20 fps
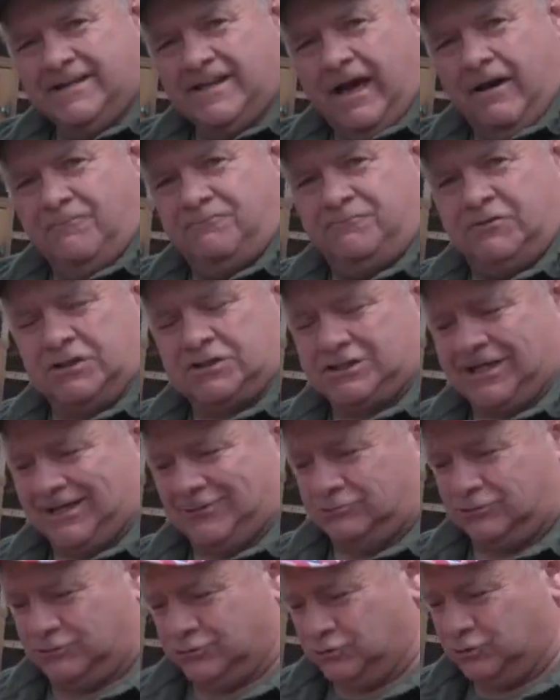that fish
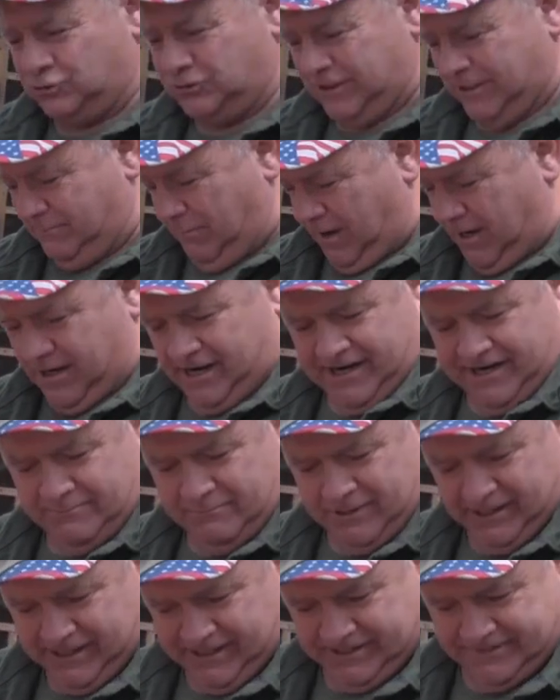house you see
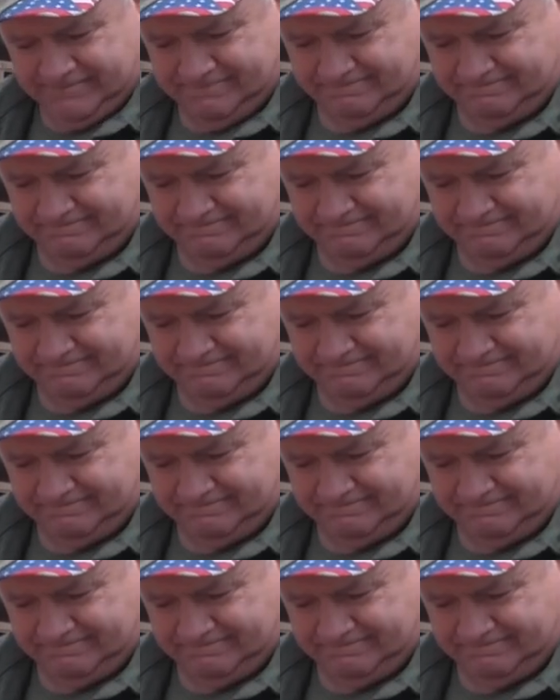behind me.